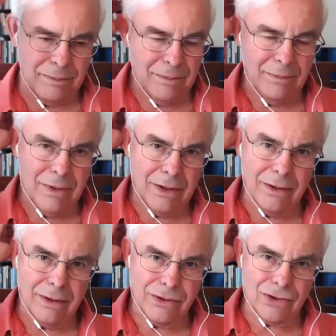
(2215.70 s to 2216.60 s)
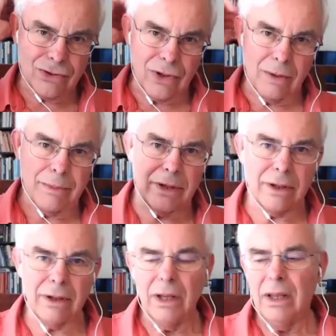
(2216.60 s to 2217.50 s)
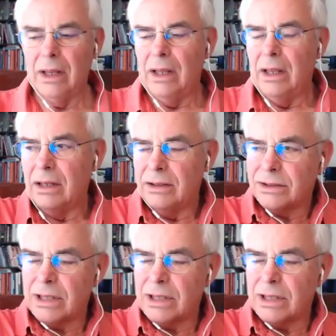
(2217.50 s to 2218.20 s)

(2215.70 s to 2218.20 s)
Because trauma is